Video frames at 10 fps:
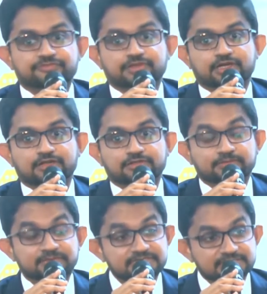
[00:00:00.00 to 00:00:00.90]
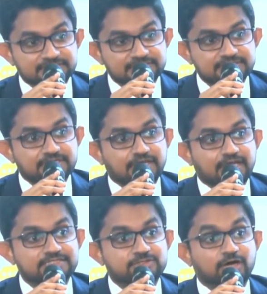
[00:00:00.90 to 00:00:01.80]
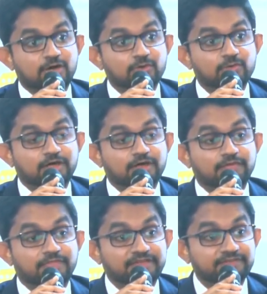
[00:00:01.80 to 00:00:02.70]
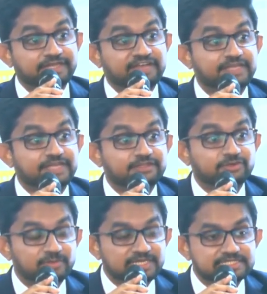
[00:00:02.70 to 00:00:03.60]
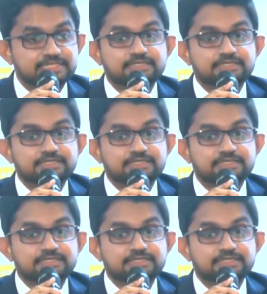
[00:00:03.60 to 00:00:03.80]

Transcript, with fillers: the business as to how they will navigate the domestic